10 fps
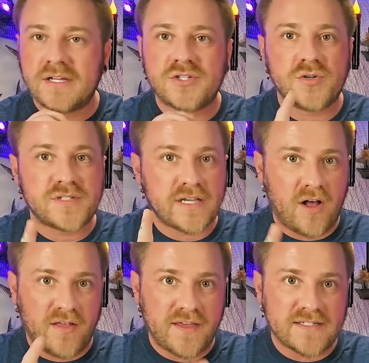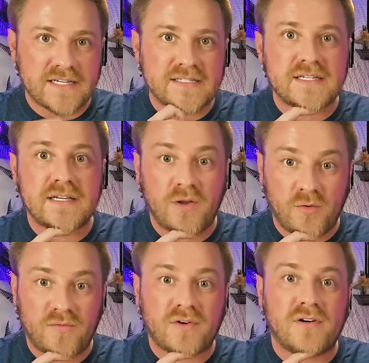choosing authenticity
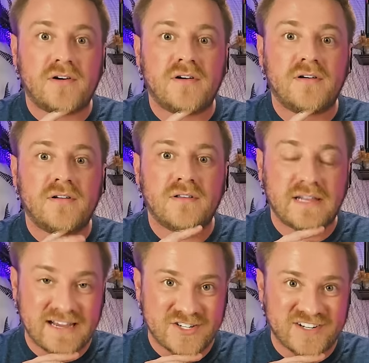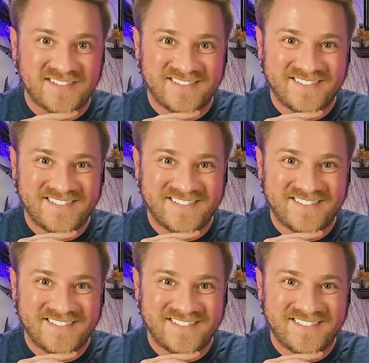over connection.